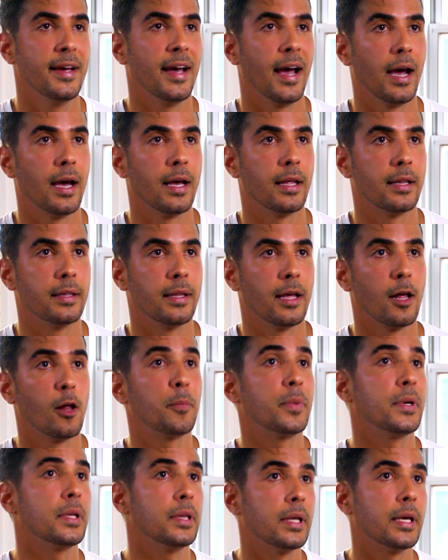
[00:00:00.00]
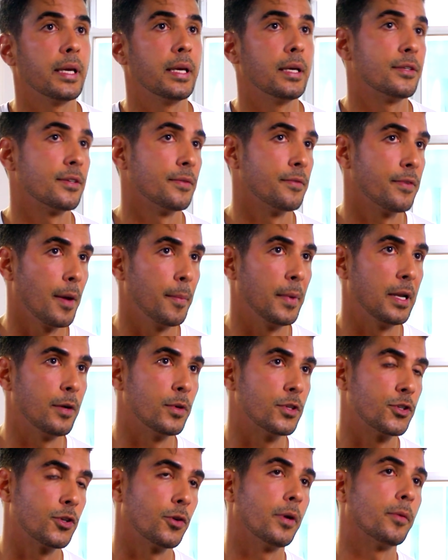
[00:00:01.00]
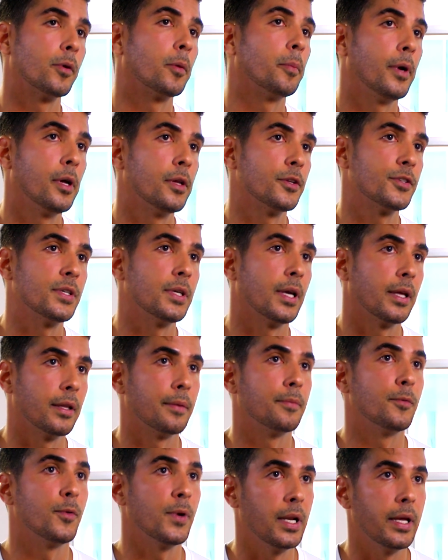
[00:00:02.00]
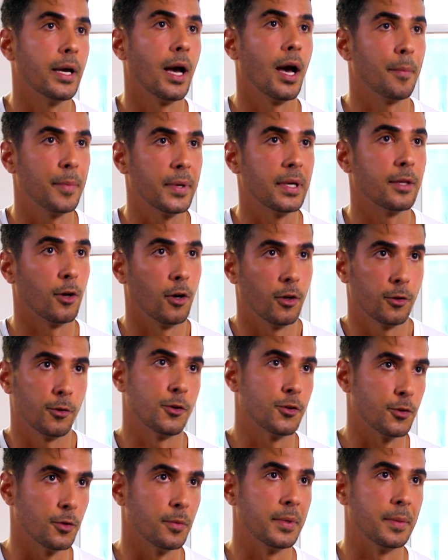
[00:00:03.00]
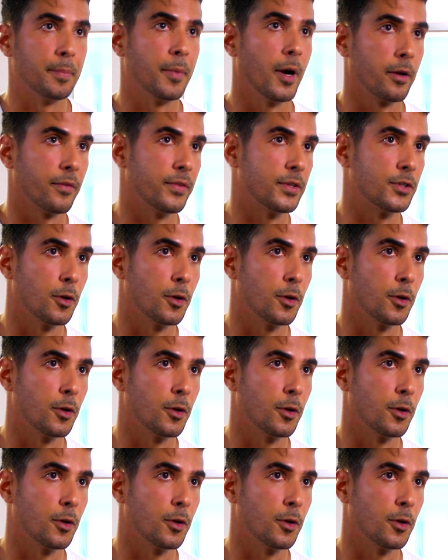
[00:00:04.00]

and helping kids and family with cerebral palsy, and I'm really happy and honored to be part of this